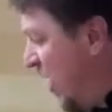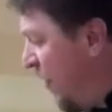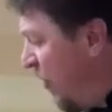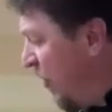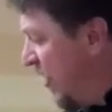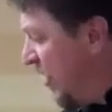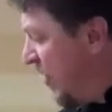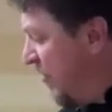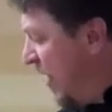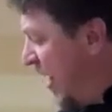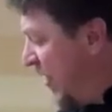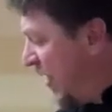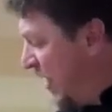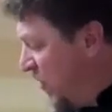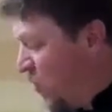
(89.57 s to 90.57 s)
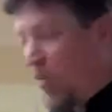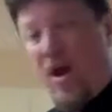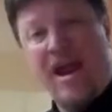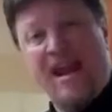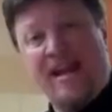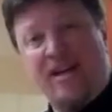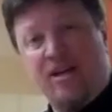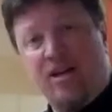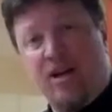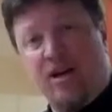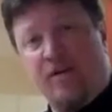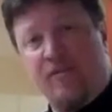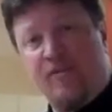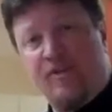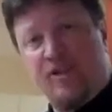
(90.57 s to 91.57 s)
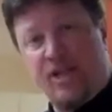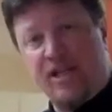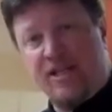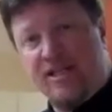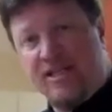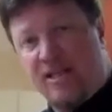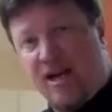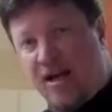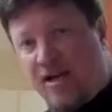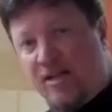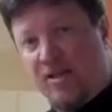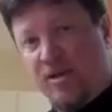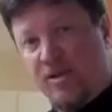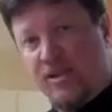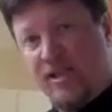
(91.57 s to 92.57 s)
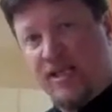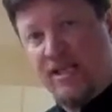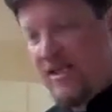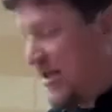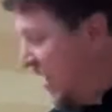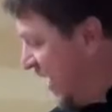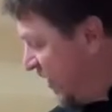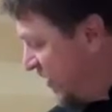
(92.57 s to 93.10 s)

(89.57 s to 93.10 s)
double the amount in weight of chicken stock, so 16